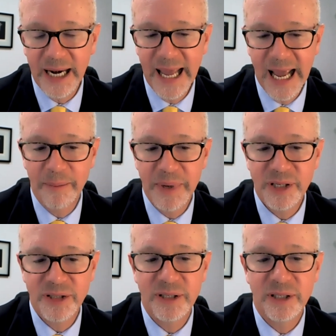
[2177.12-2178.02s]

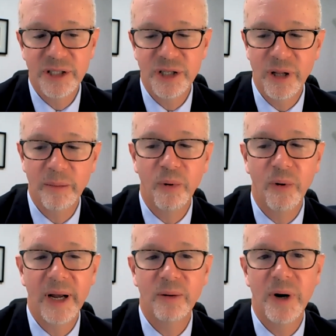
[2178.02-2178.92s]
campus, to the
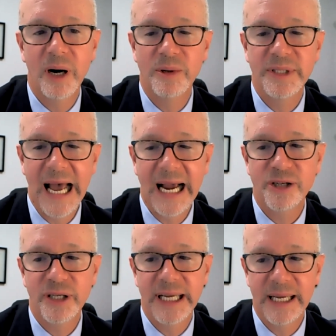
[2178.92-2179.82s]
point where it was
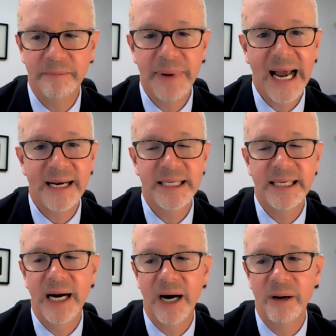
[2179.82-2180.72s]
actually
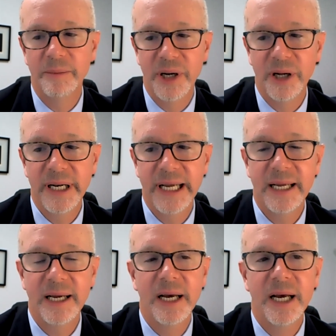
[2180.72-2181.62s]
impacting our
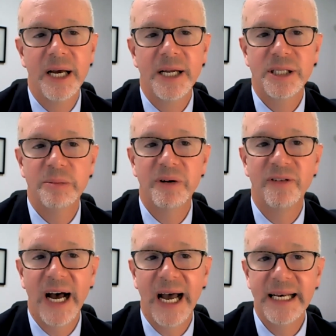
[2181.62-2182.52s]
ability to
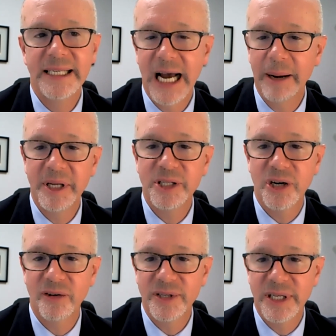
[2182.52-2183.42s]
provide timely
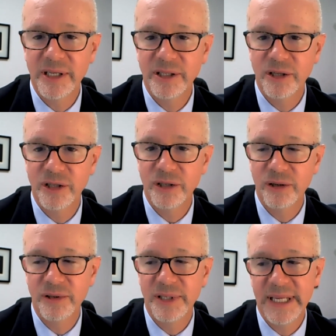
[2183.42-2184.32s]
services to
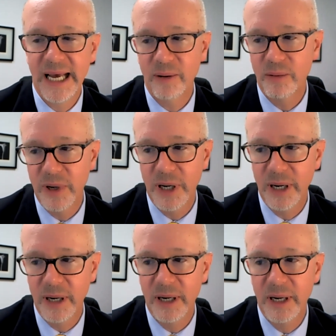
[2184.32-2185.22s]
students that
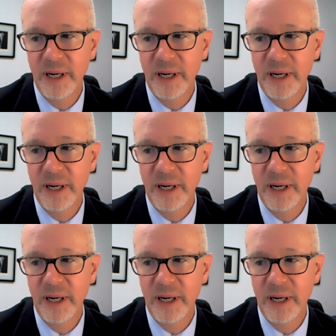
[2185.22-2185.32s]
were